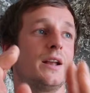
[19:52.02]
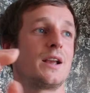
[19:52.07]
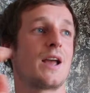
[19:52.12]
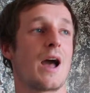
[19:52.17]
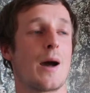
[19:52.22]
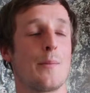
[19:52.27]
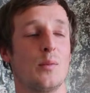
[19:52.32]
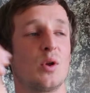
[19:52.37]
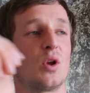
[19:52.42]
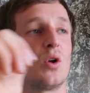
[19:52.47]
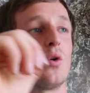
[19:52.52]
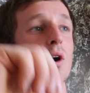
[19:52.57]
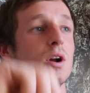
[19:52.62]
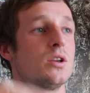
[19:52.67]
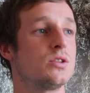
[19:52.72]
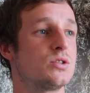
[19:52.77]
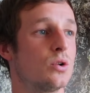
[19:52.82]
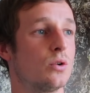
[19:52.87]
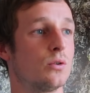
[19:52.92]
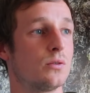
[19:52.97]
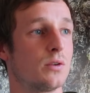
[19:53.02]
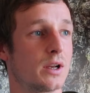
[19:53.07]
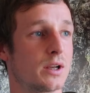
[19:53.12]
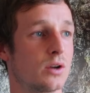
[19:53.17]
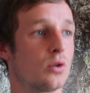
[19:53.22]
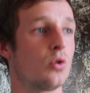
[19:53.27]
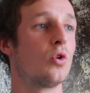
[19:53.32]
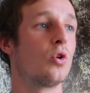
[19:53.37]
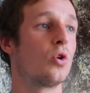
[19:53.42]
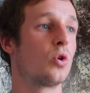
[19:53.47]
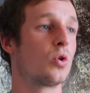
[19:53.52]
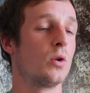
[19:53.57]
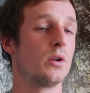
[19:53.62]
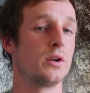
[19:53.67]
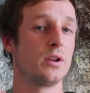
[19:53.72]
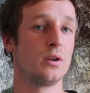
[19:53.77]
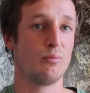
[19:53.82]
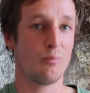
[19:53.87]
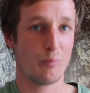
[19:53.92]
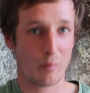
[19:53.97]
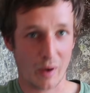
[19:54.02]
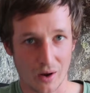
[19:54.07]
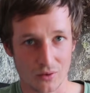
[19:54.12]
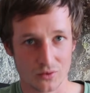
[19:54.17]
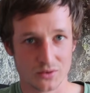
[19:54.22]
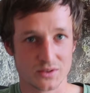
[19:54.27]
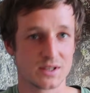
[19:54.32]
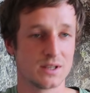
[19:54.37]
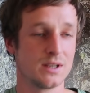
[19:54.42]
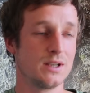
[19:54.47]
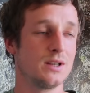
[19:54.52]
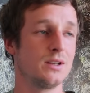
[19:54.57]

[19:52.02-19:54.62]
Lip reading: it can be quite sort of like awkward and bouncy,